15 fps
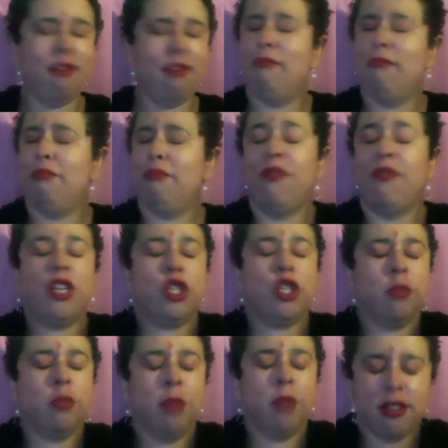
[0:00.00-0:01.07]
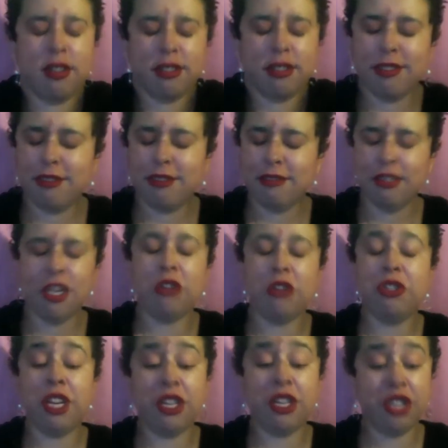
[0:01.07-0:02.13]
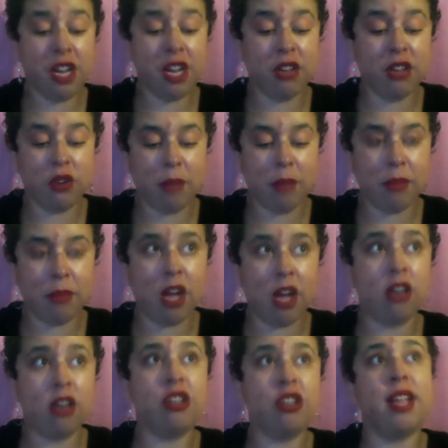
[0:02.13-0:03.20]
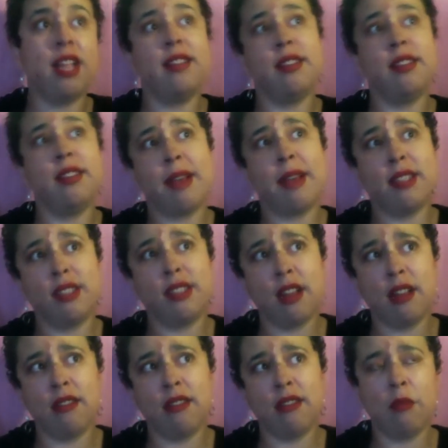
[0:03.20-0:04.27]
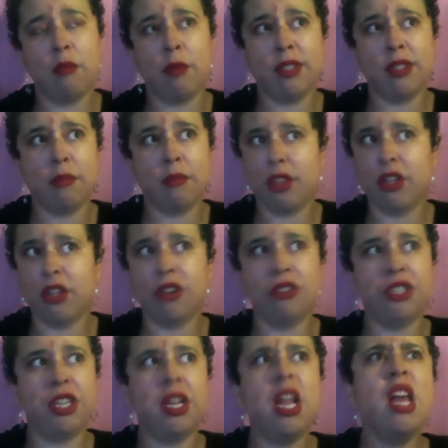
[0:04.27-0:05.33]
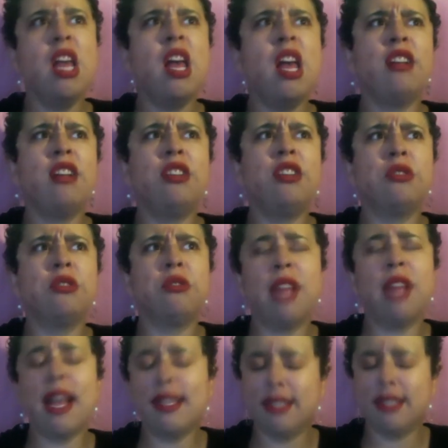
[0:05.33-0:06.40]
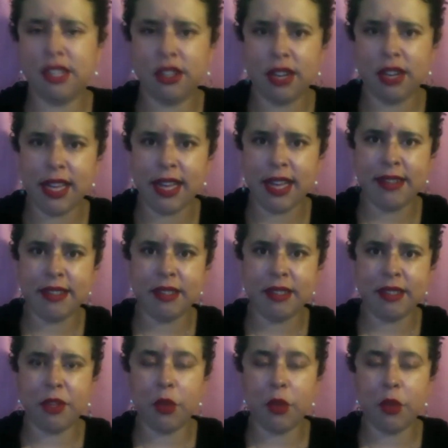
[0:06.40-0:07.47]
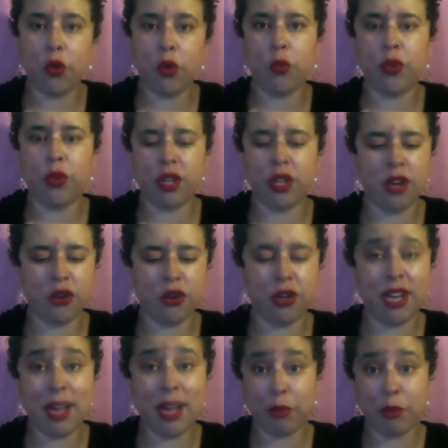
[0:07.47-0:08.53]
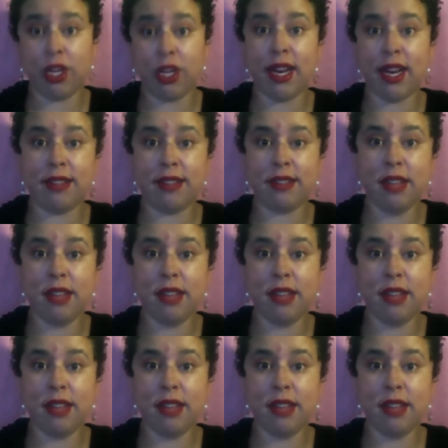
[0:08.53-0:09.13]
professional bloggers. She held her own at Blog Her this past a month ago. She held her own last year at Latism in the room with 100 top blogueras,